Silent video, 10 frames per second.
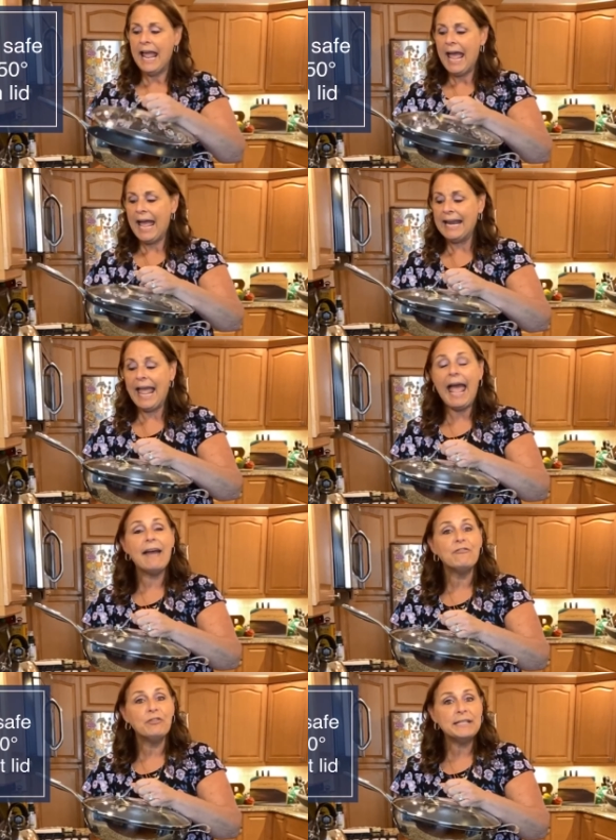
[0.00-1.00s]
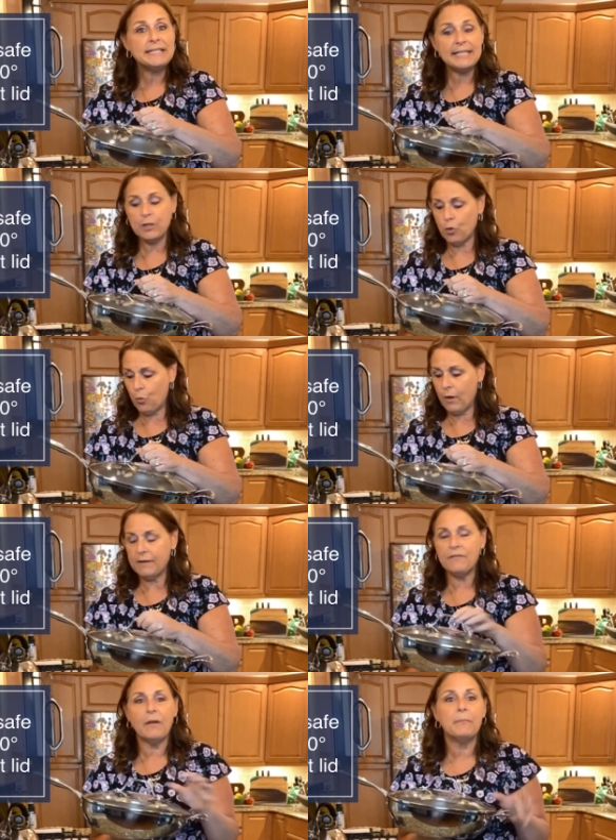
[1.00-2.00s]
And every single one
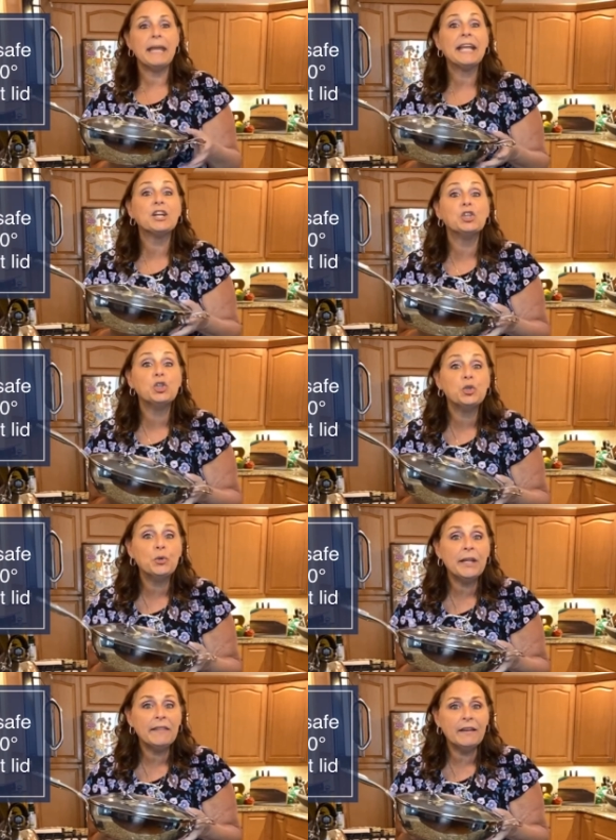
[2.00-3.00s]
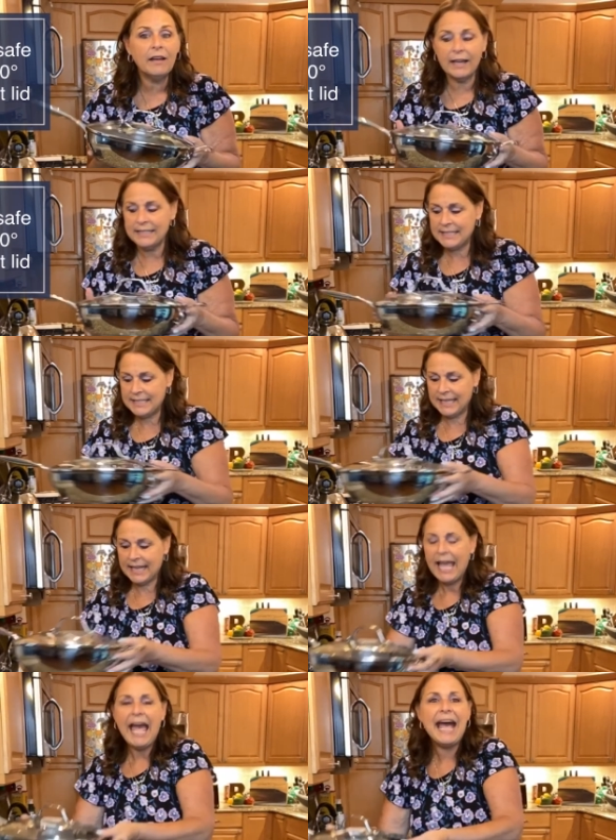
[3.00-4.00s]
of them, including the nonstick,
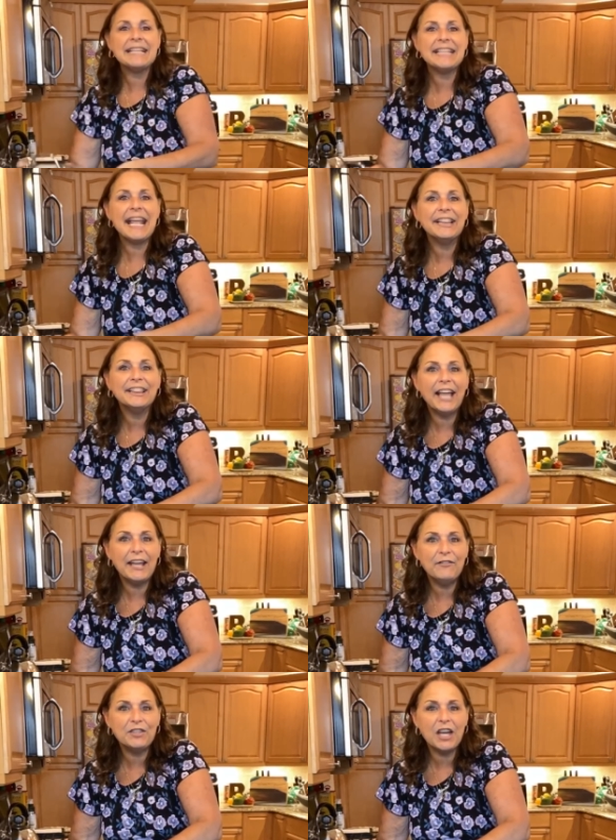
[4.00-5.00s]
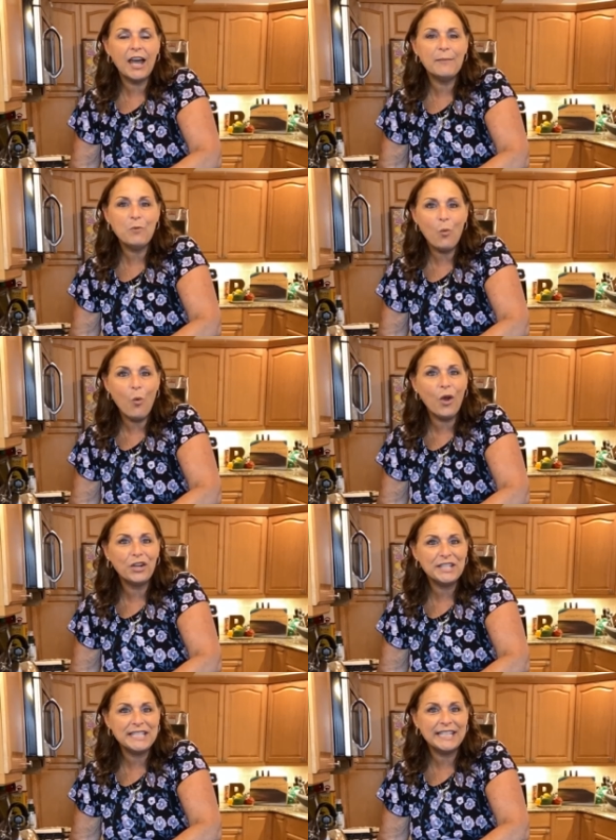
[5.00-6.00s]
has a lifetime
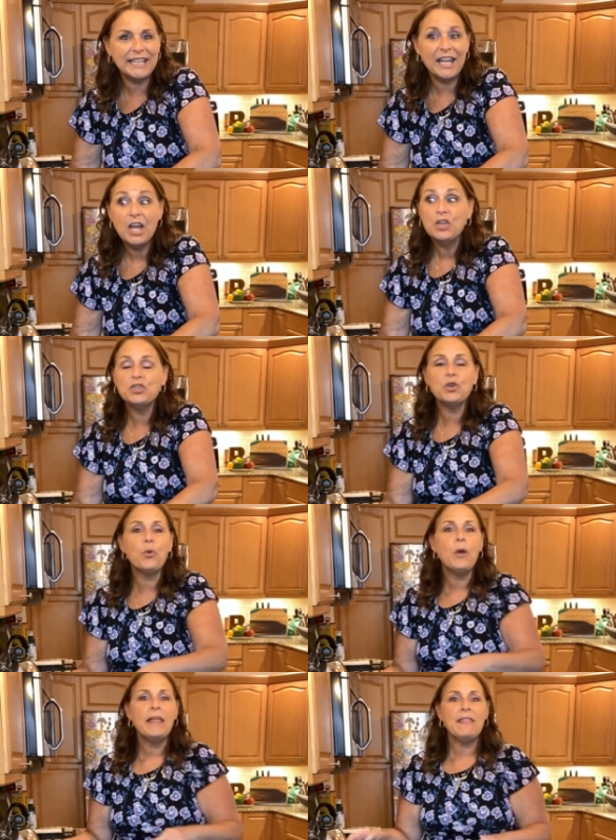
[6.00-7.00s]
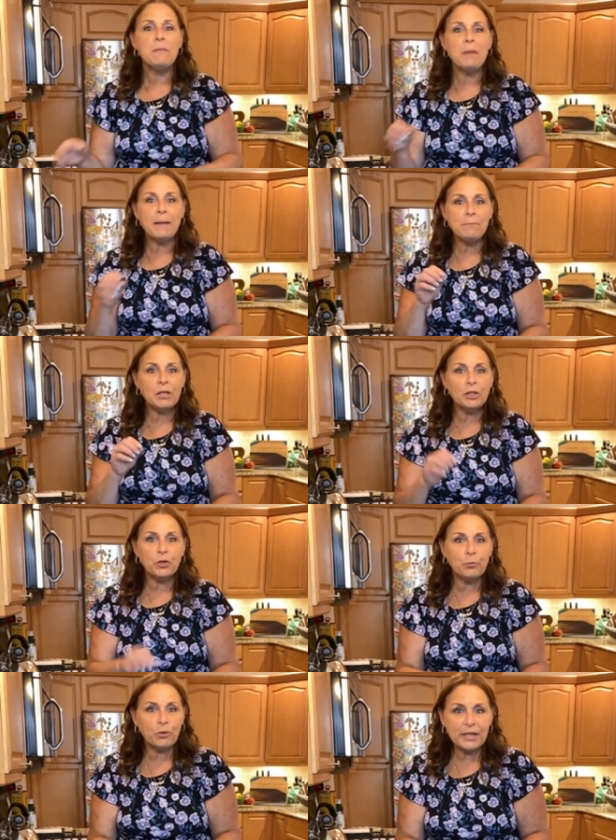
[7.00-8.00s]
warranty. So they might be a little
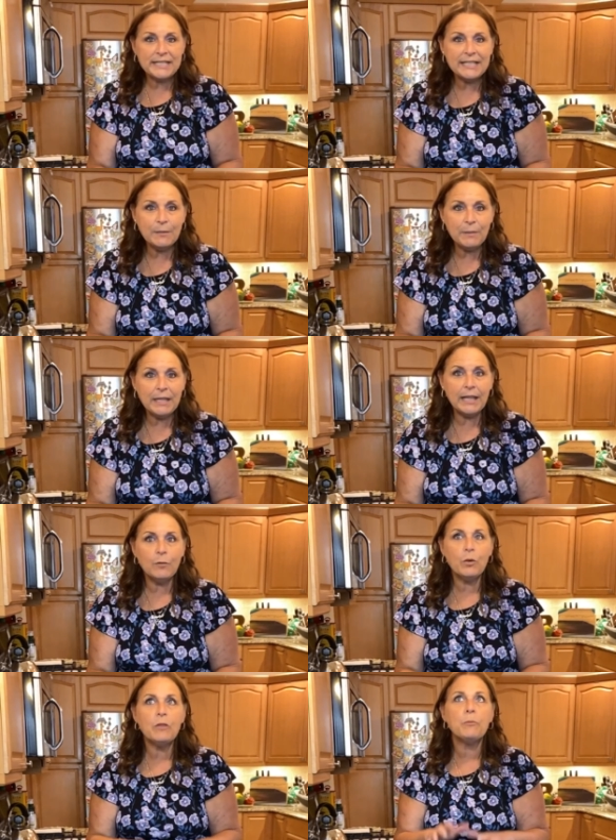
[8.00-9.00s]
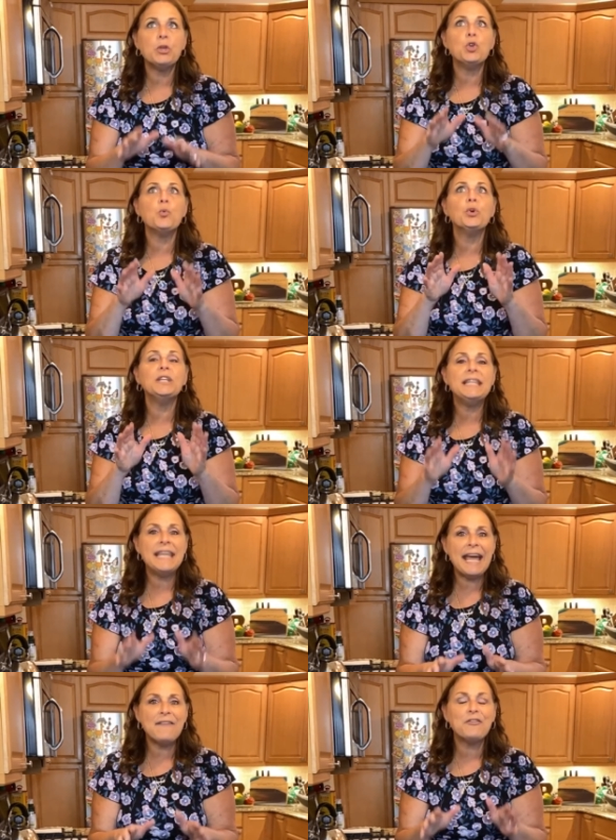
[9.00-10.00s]
pricey to begin with, but you will
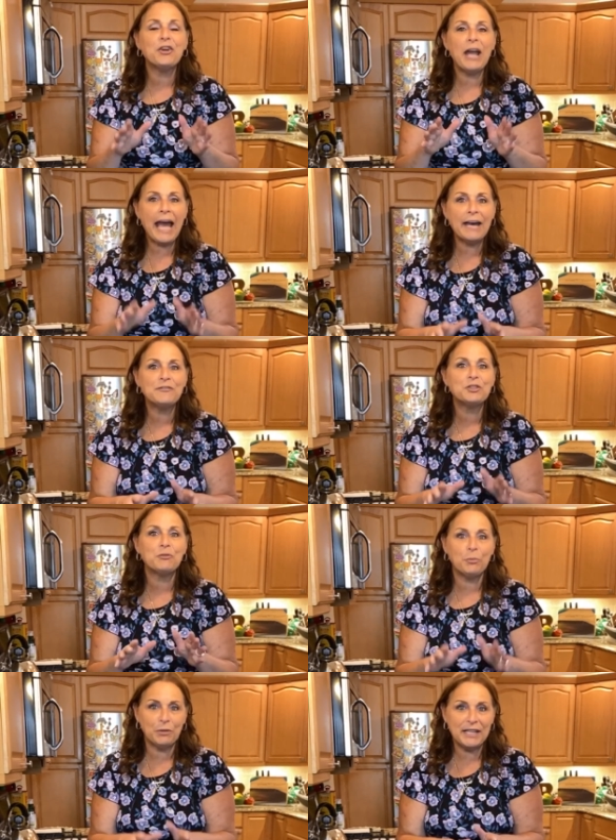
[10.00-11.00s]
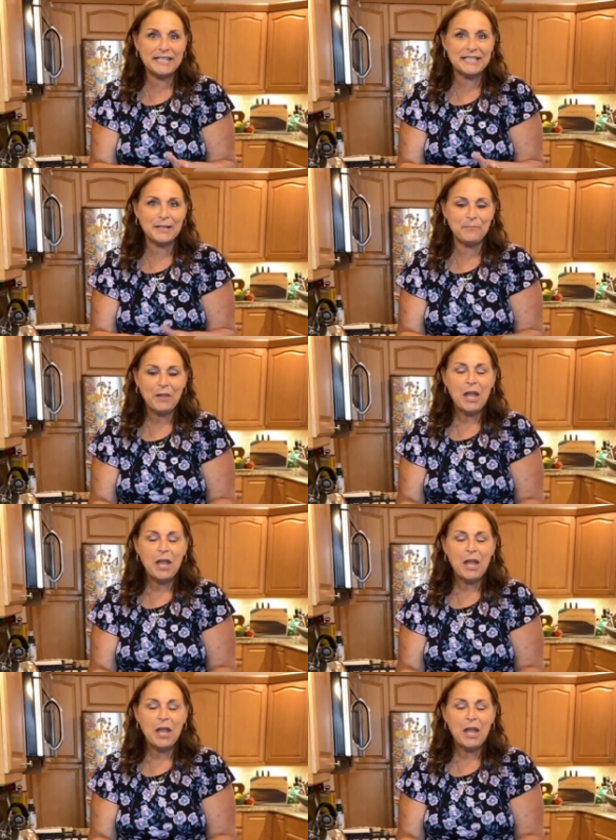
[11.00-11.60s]
never have to replace them.